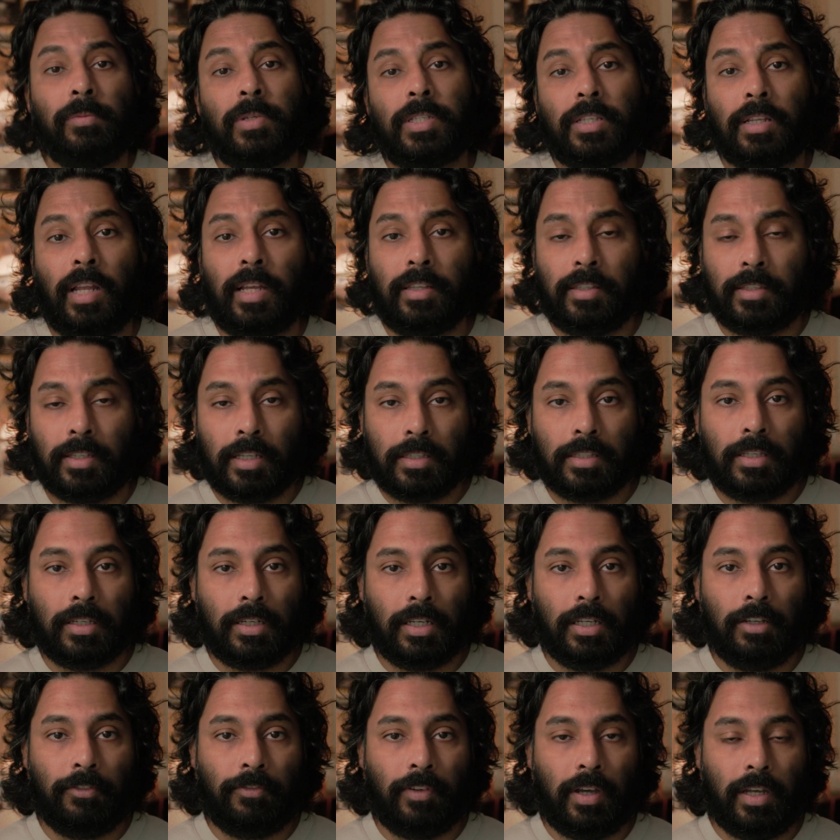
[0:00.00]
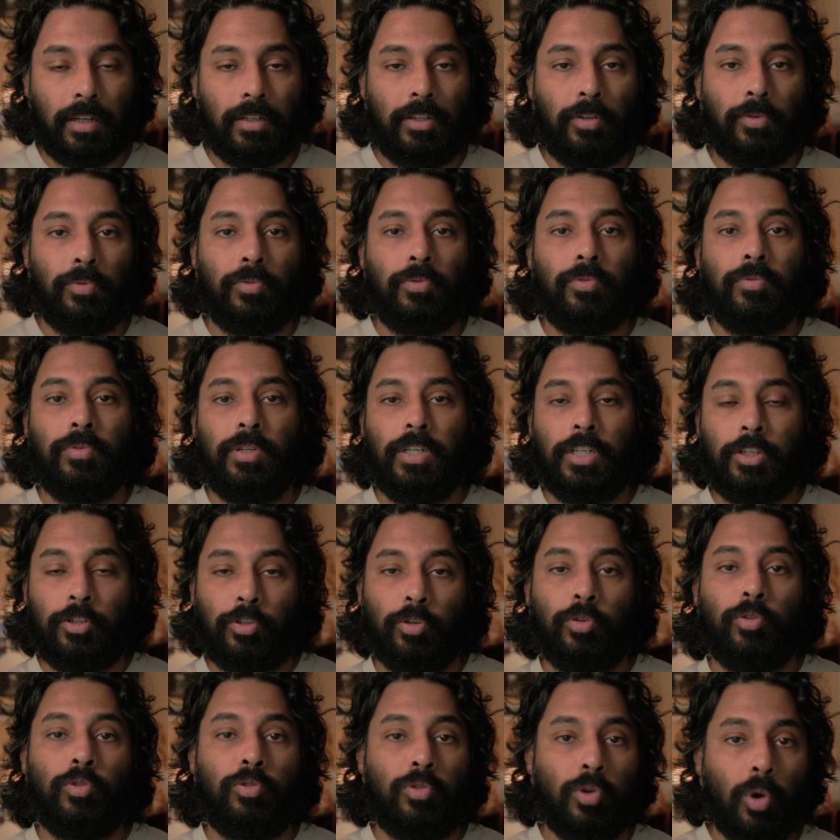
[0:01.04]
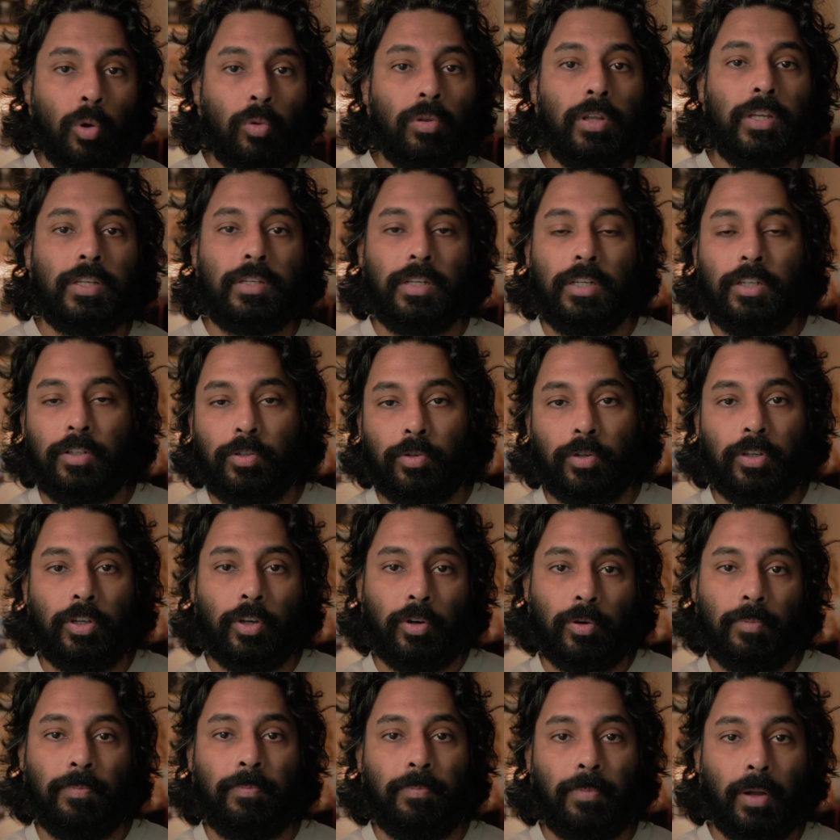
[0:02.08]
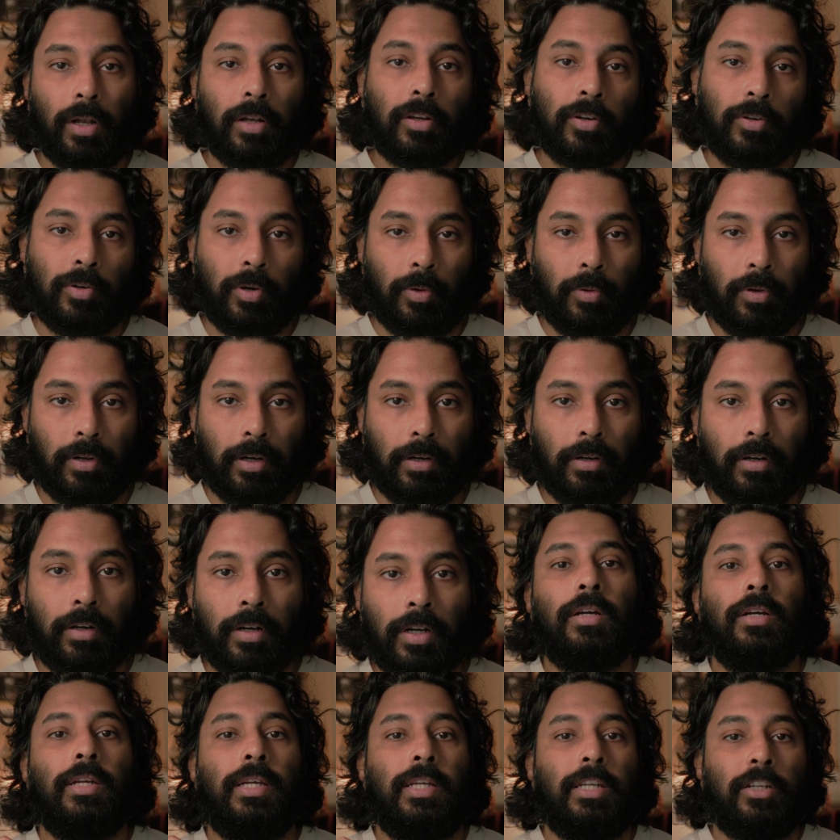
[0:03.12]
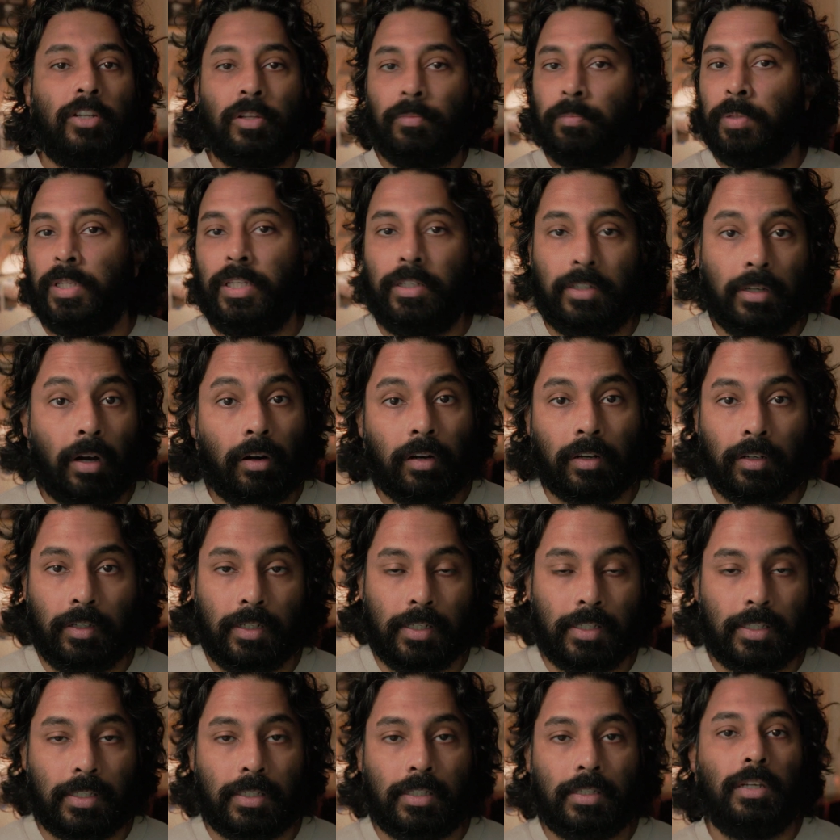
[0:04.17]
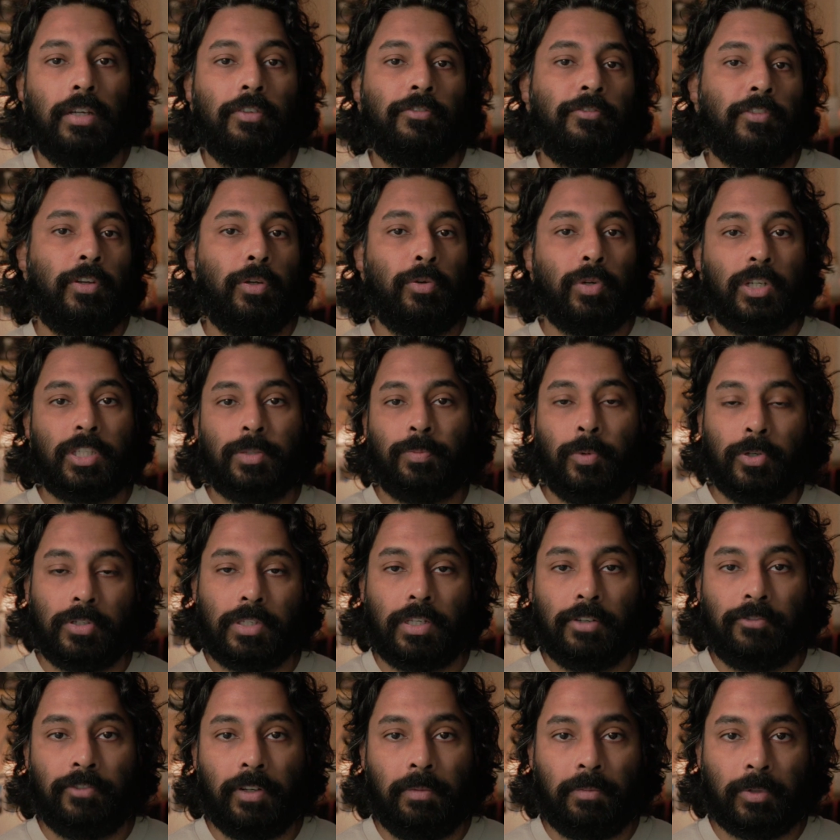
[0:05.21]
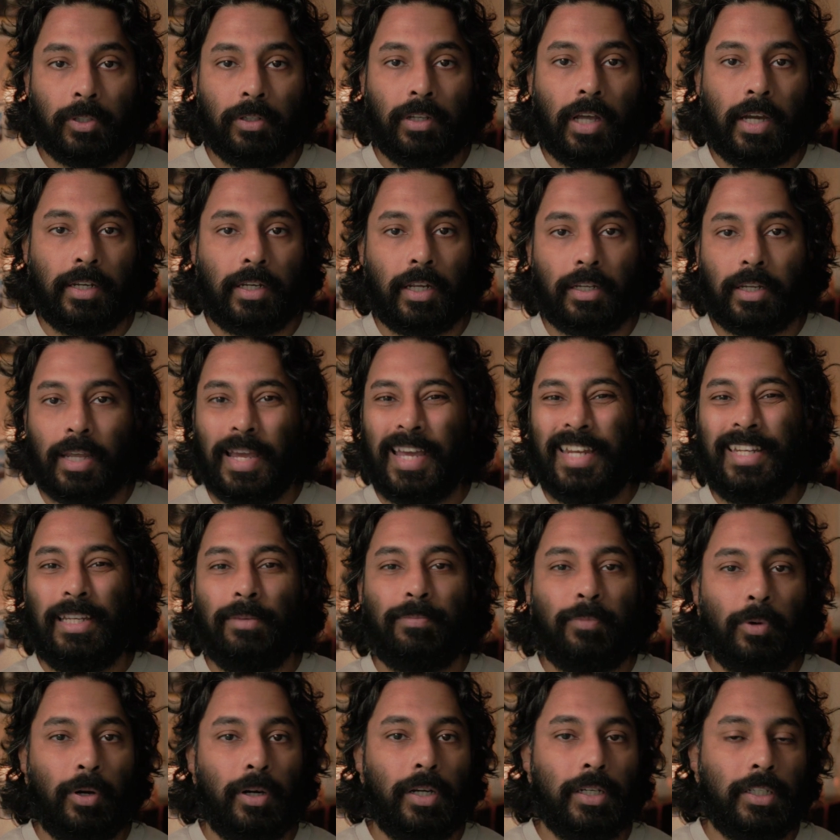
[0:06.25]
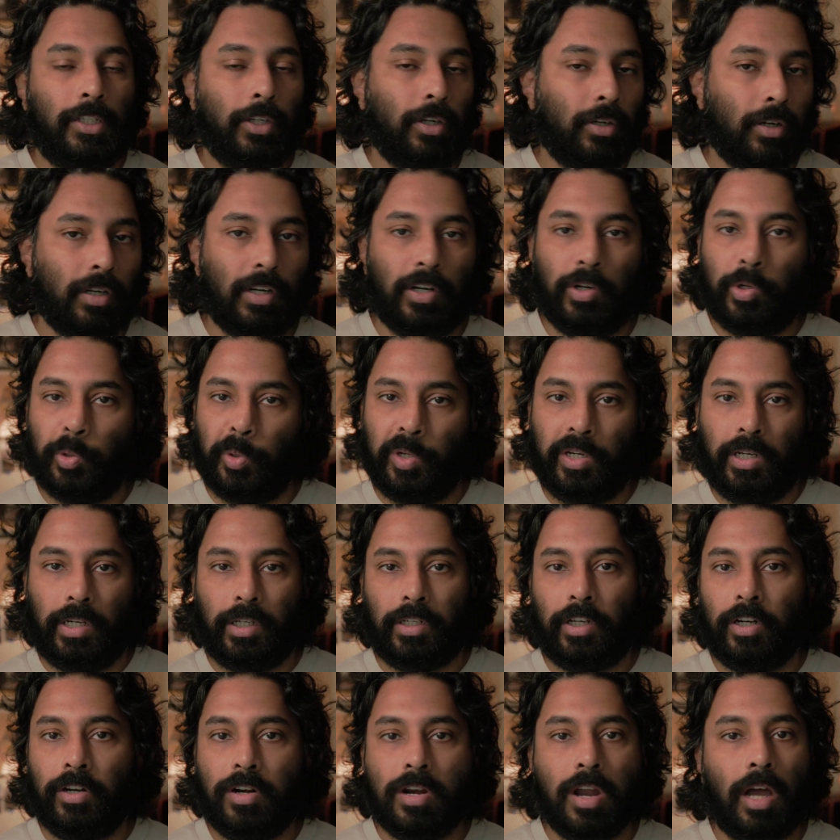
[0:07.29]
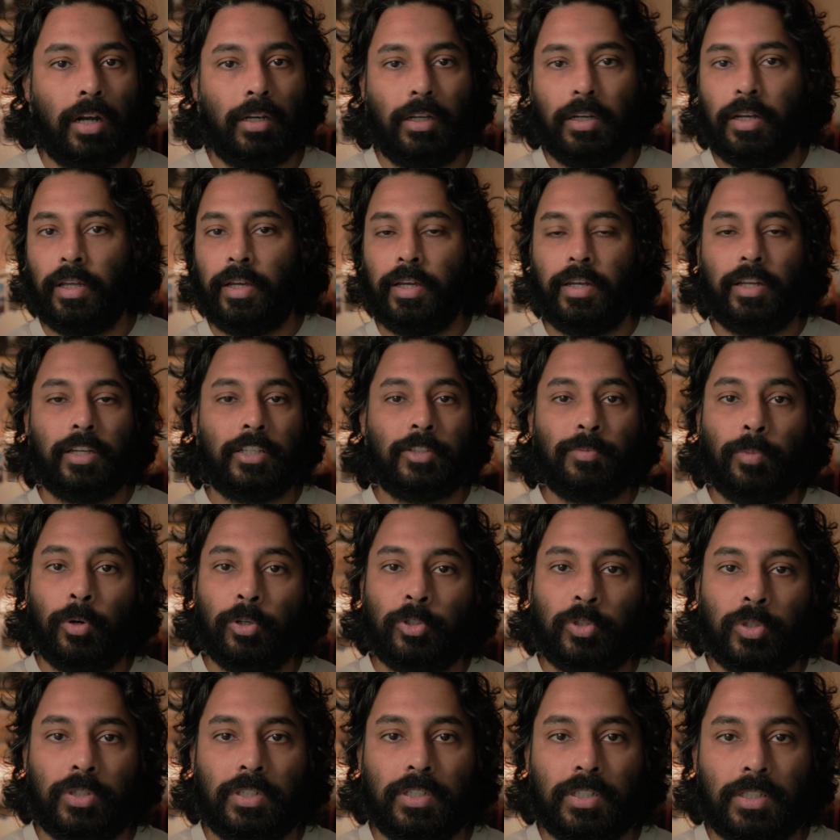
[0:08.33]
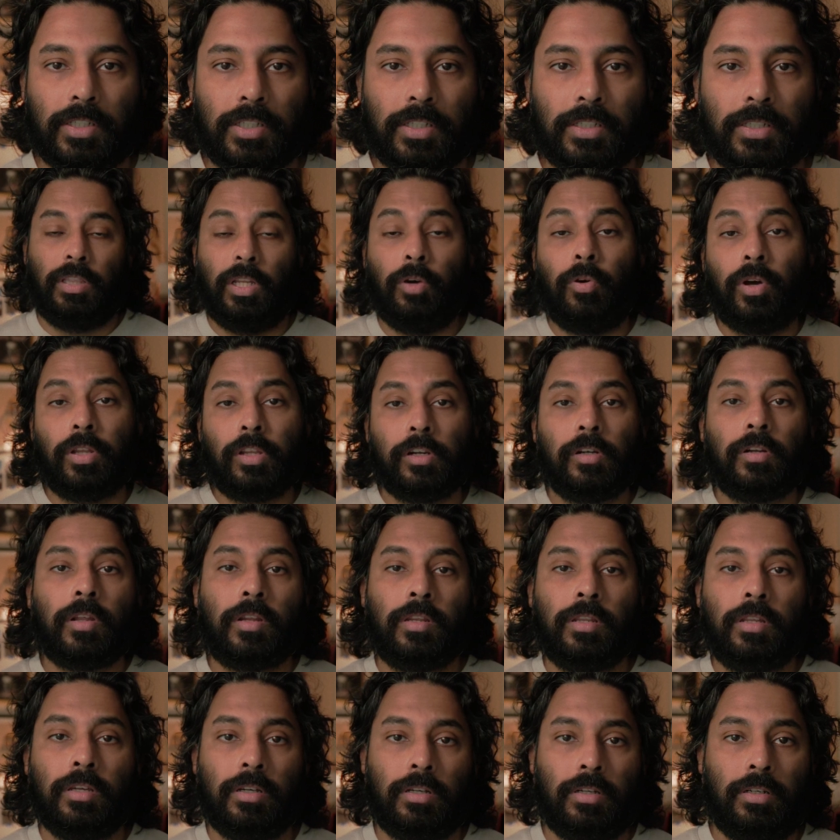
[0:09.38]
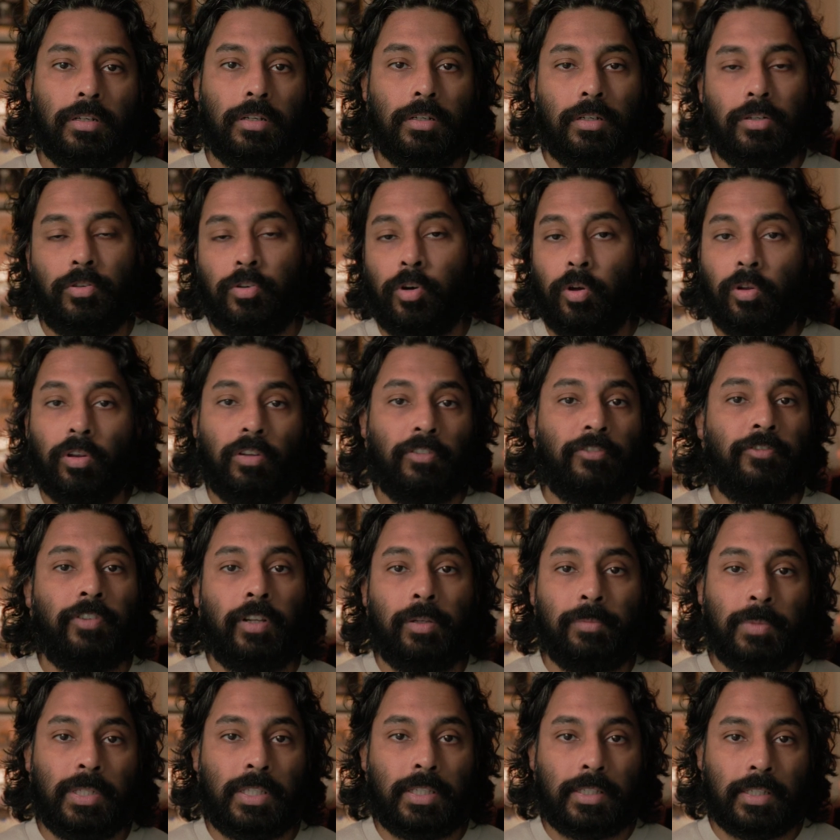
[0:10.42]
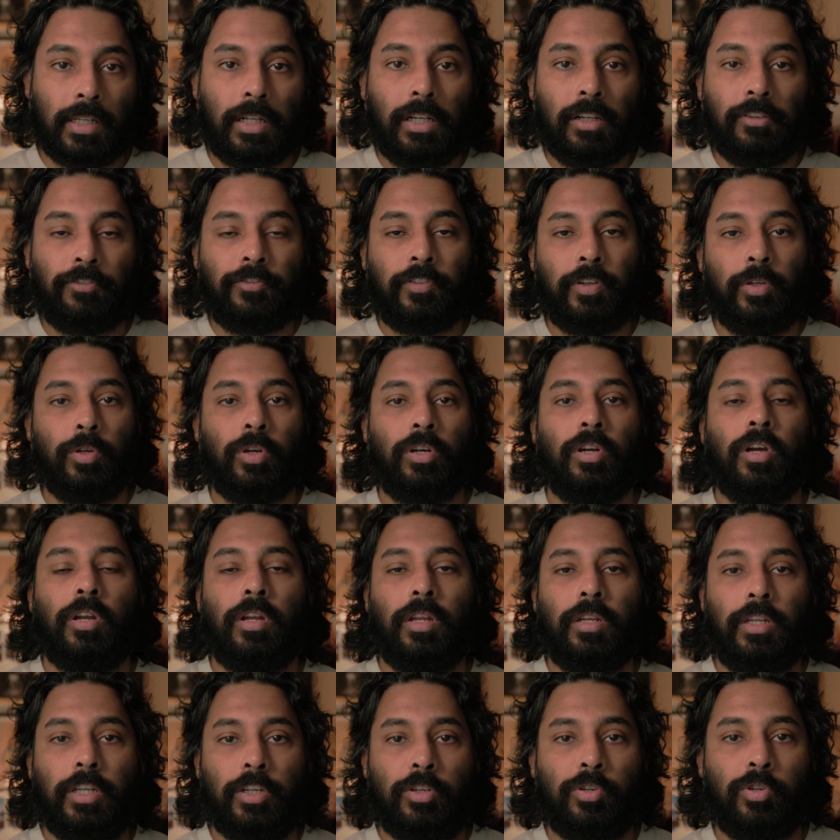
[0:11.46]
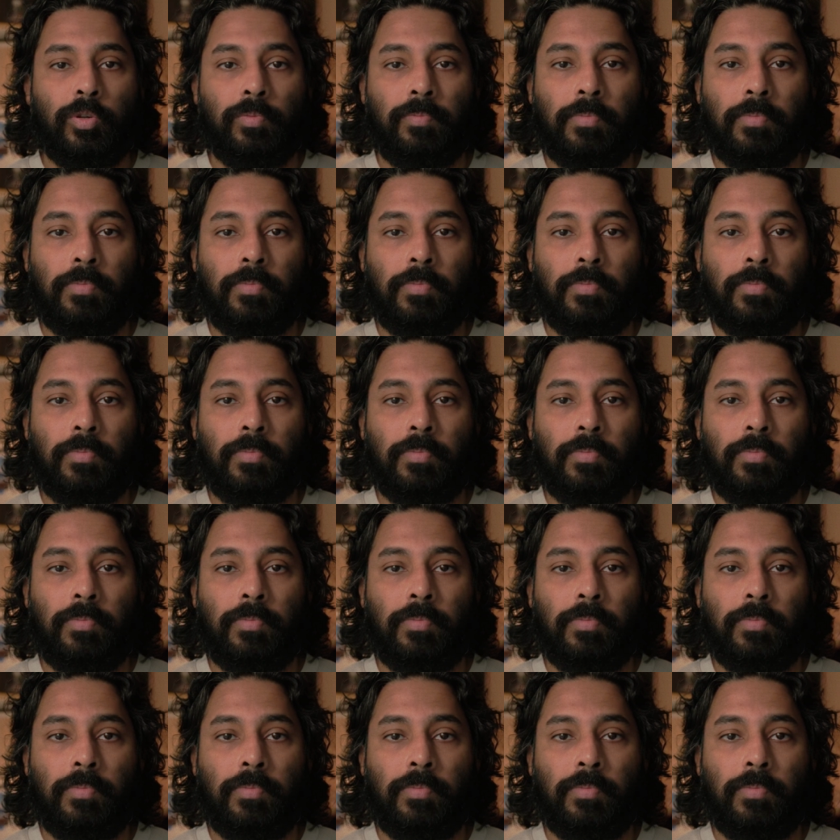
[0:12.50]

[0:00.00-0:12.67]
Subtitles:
is light sensitive and you need to roll it into your bulk roller in complete darkness. If you expose the film to light at any point, you're going to ruin it. You're not going to get exposures. Now, other than the roll of film itself, you're going to need to